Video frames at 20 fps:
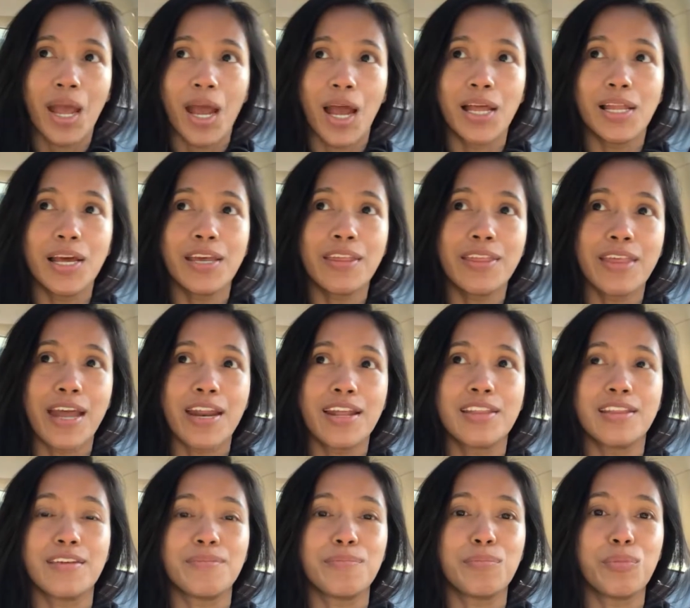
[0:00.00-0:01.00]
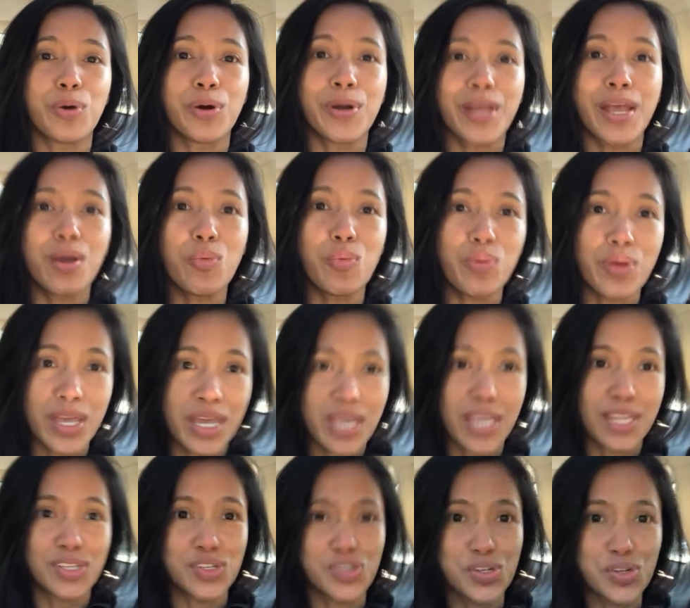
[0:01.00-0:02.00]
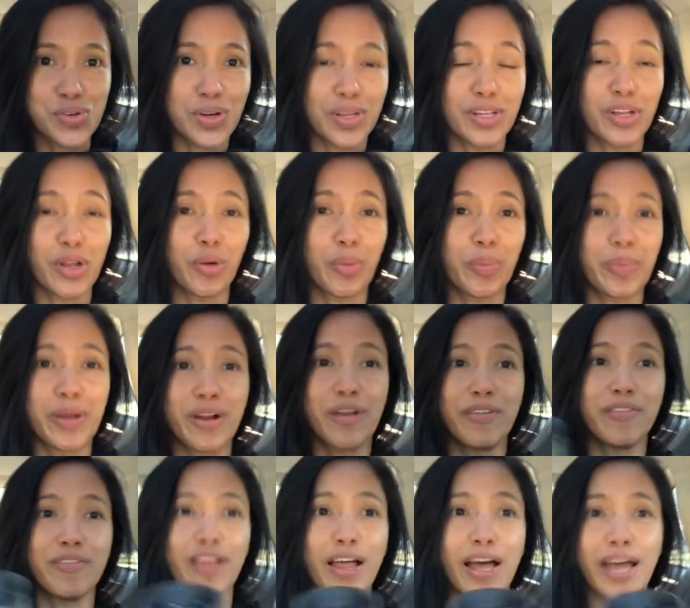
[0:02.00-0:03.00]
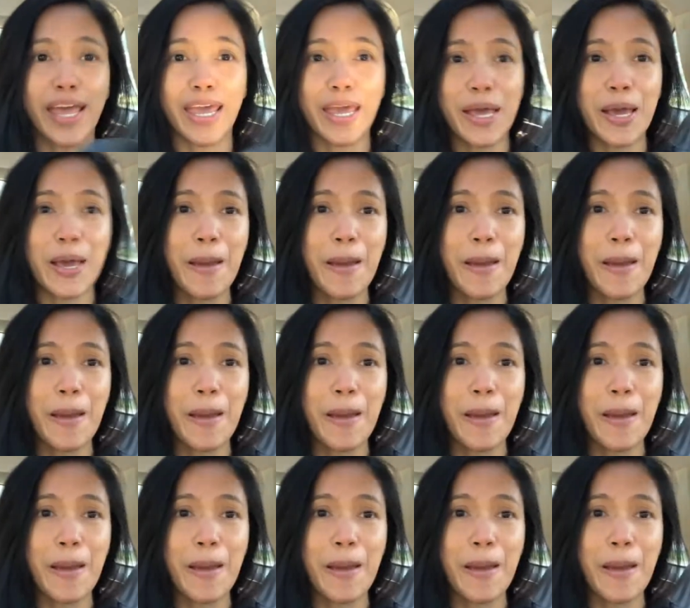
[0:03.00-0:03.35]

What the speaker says: I like that in the morning we do a little bit of like